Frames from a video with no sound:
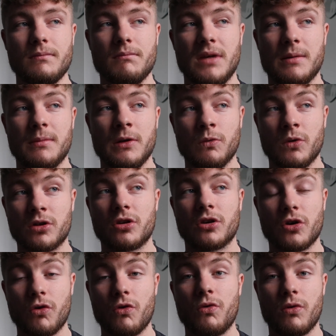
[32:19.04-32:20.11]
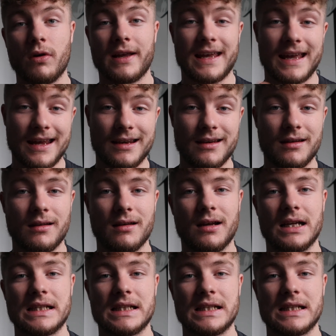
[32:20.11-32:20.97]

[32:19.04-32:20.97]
me want to go again,